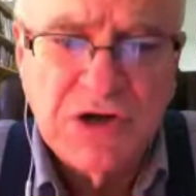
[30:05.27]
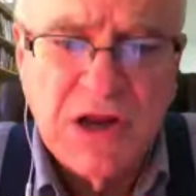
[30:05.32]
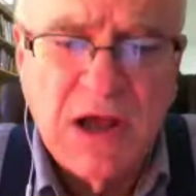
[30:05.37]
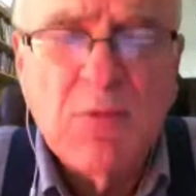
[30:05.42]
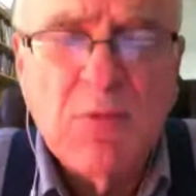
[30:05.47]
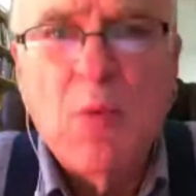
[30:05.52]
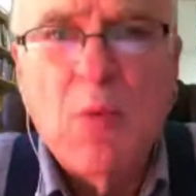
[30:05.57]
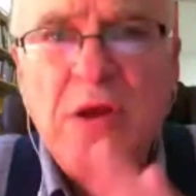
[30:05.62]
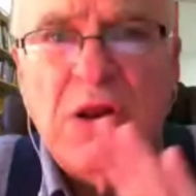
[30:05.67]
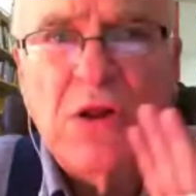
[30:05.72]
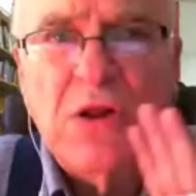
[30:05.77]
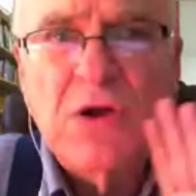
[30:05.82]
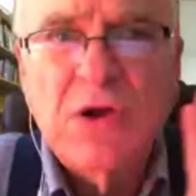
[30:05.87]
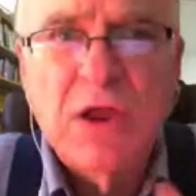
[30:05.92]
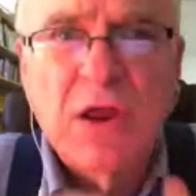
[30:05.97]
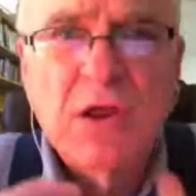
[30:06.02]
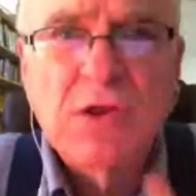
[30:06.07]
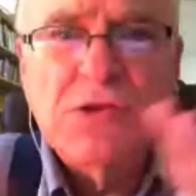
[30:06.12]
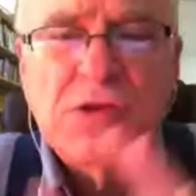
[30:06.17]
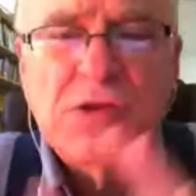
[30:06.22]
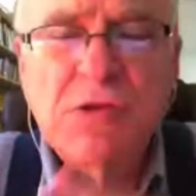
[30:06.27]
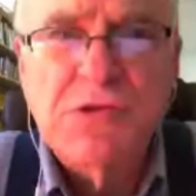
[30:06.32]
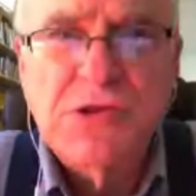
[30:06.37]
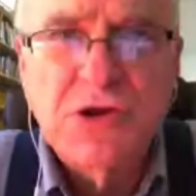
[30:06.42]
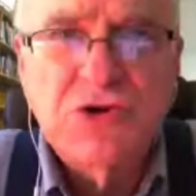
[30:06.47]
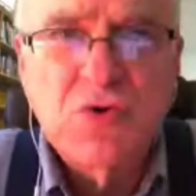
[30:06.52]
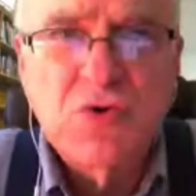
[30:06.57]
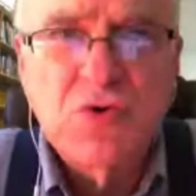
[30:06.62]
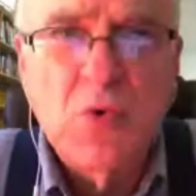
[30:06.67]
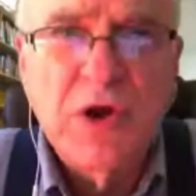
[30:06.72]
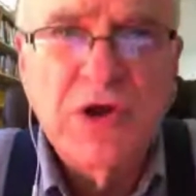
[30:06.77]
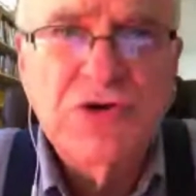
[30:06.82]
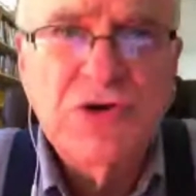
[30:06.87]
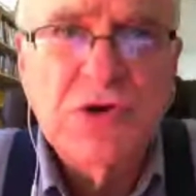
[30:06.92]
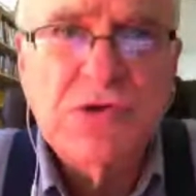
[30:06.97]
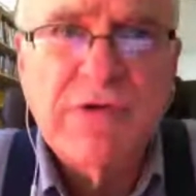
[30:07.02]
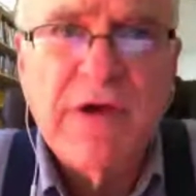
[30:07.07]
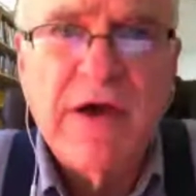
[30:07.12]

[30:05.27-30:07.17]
I'm going to be looking at some situations,